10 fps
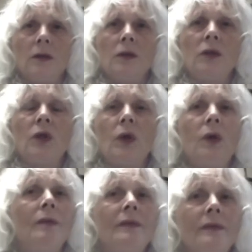
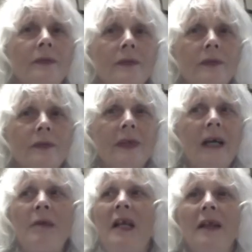So, I
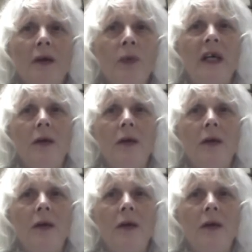mean, in that way,